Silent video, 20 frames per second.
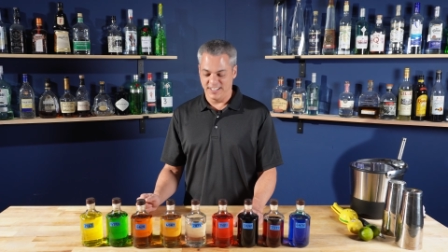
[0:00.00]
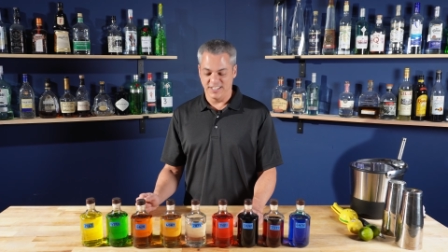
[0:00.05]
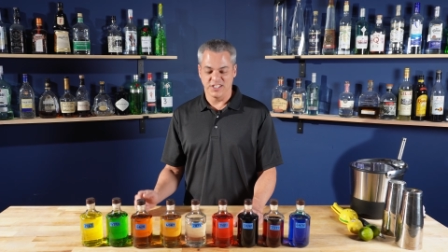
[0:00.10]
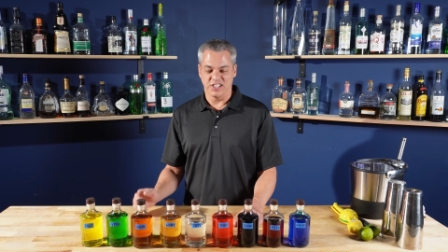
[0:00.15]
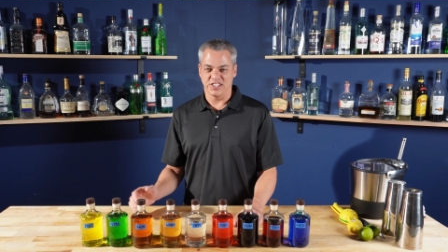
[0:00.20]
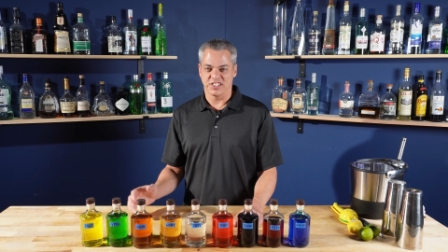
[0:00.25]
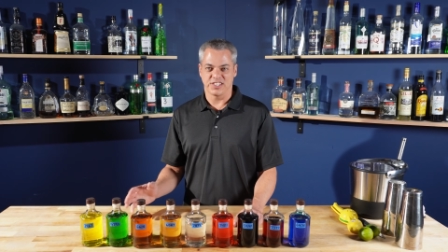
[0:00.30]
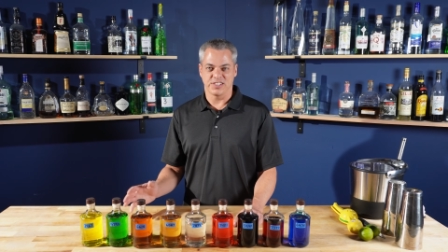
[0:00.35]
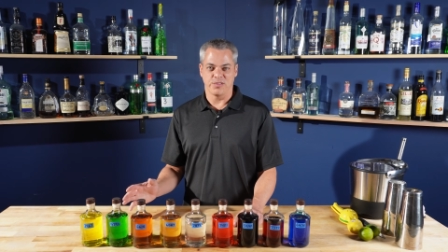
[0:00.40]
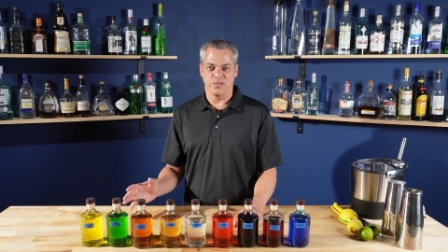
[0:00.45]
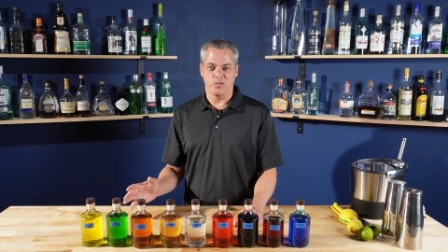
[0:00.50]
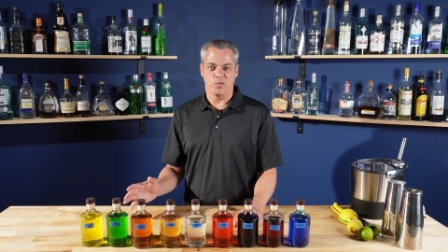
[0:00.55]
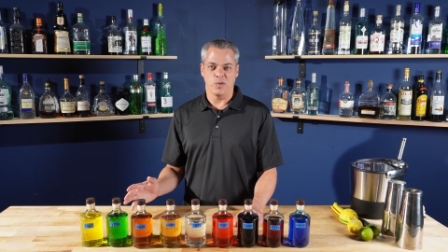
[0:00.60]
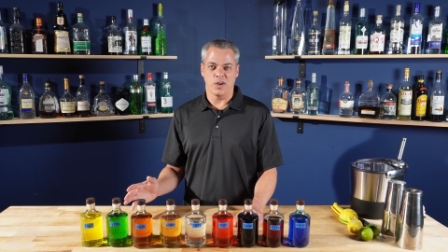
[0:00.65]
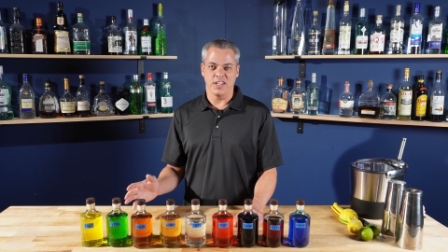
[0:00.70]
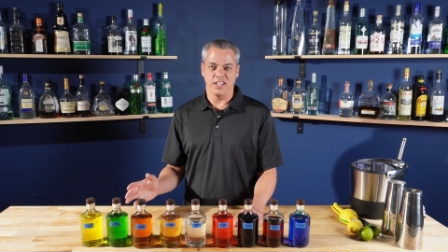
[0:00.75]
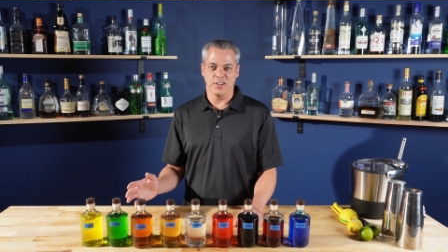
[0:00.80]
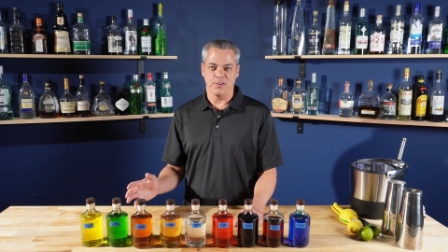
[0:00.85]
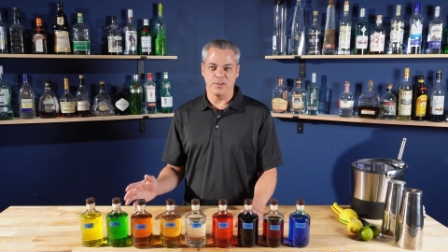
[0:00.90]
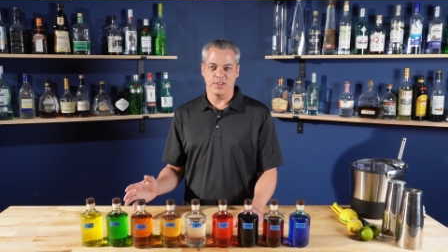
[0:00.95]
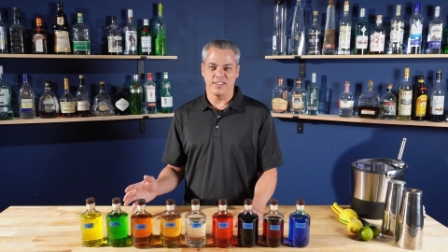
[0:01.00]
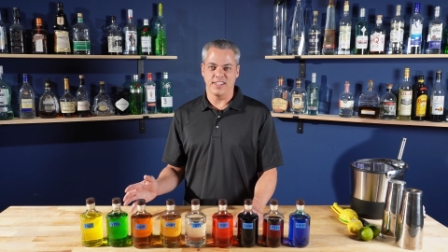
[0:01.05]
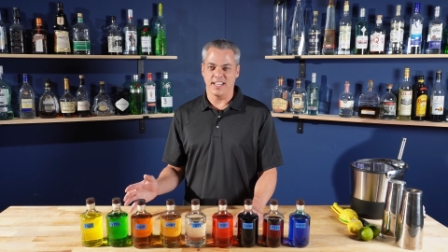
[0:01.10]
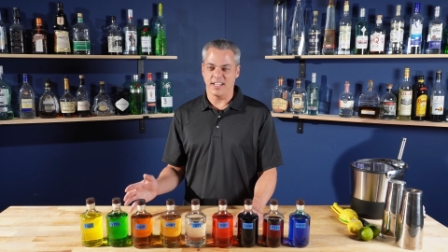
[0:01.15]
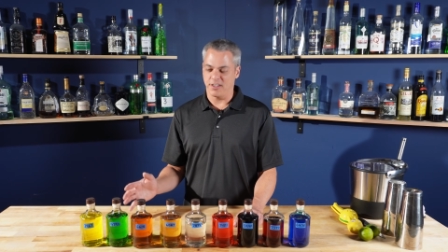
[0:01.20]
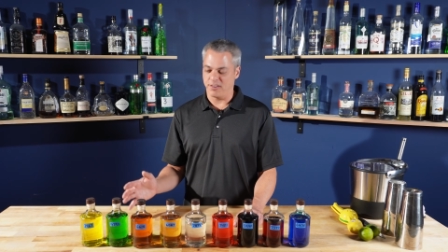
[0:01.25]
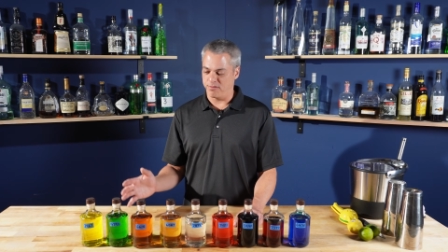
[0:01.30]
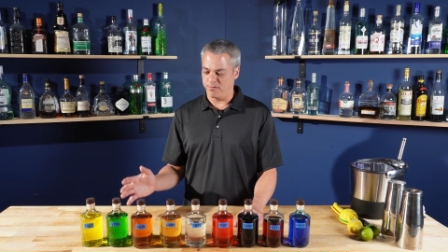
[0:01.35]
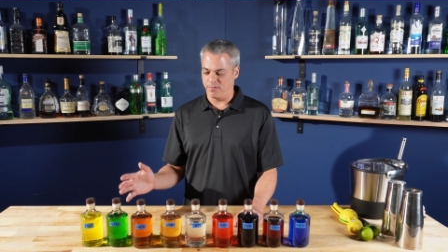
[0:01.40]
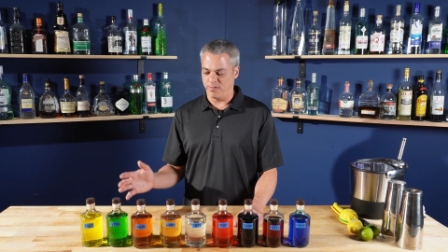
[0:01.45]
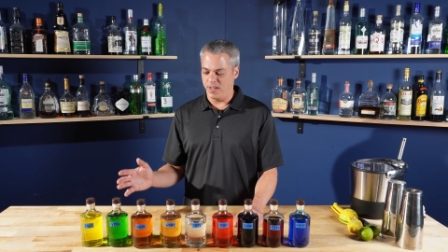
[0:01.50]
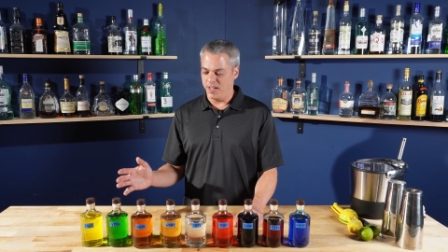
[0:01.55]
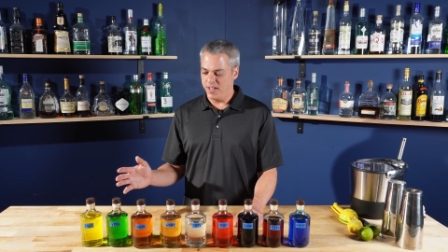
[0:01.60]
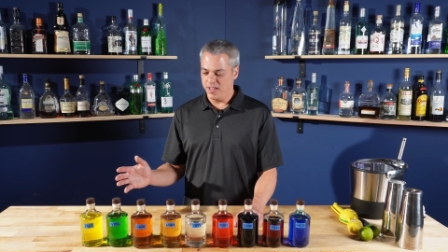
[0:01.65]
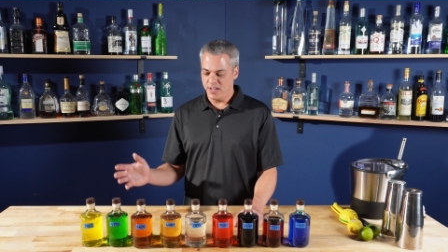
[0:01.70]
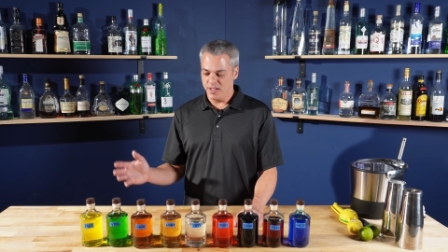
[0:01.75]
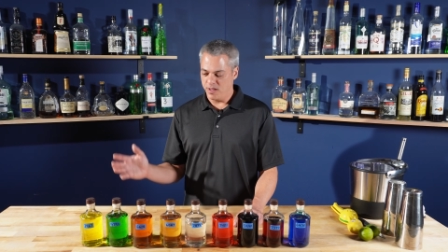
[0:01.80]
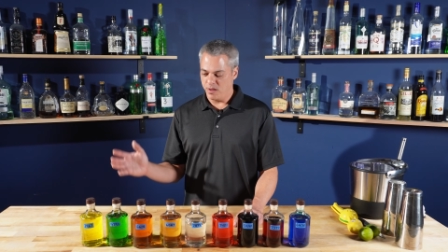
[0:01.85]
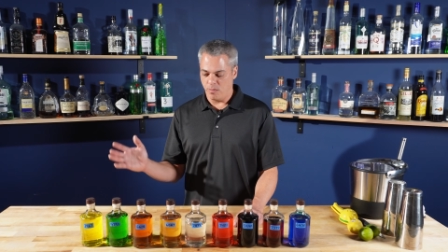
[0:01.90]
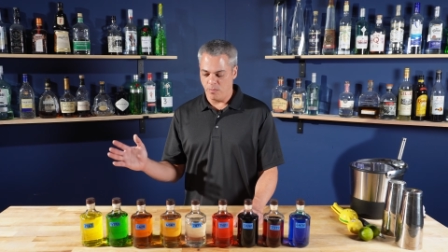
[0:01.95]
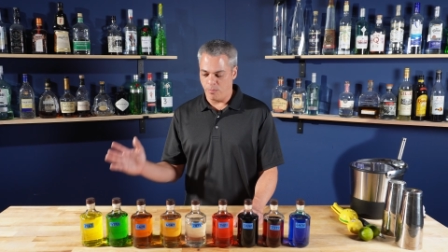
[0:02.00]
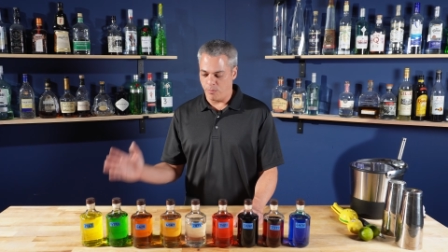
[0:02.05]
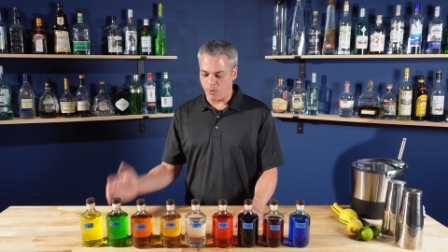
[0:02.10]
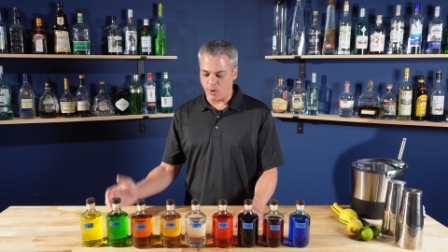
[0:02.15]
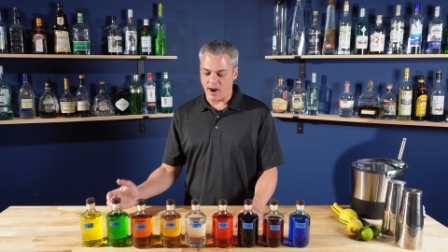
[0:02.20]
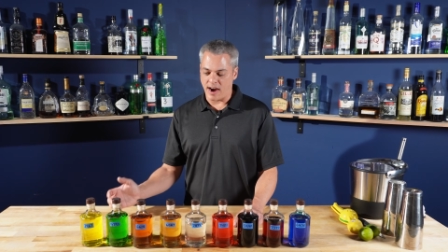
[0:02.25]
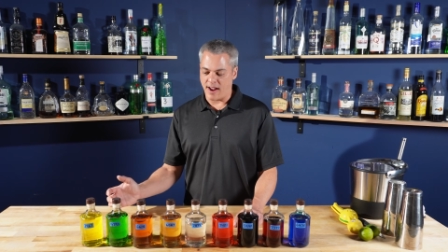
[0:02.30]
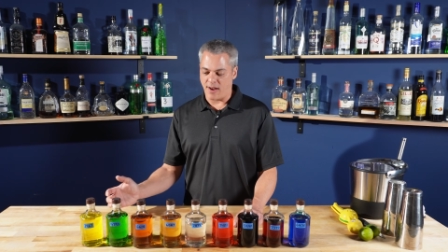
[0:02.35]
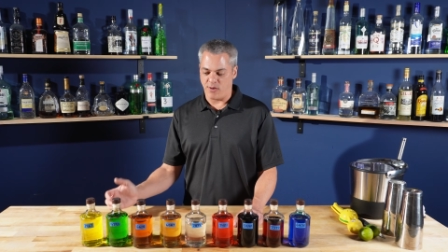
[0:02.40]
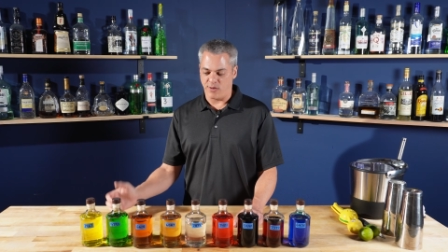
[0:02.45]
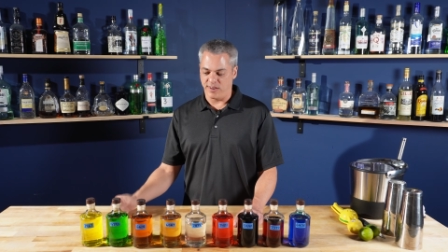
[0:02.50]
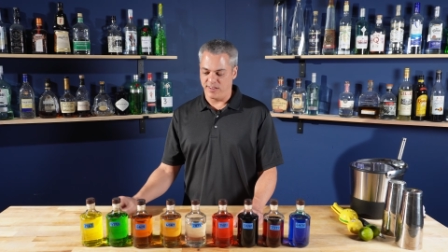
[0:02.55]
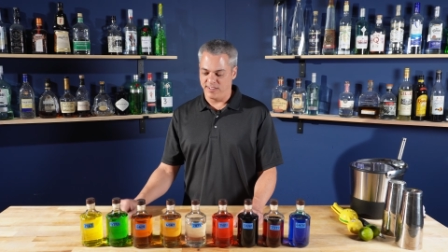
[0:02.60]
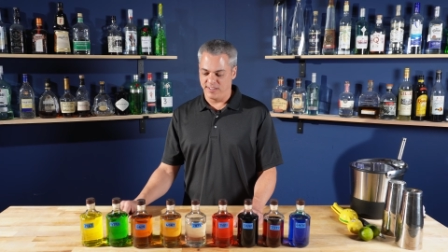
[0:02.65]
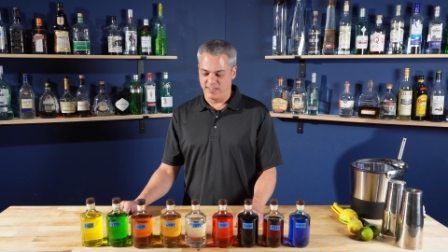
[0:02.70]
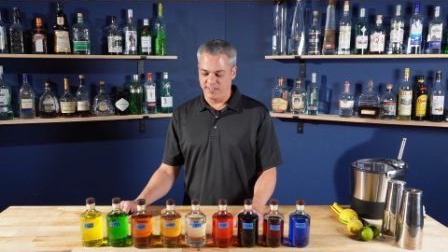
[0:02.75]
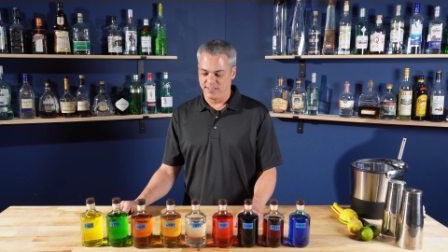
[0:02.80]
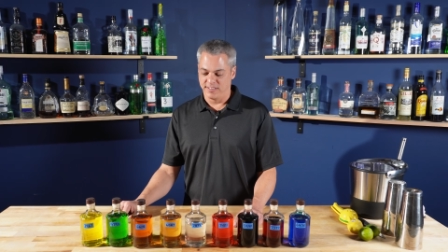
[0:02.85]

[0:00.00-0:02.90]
Just what you would think of brown.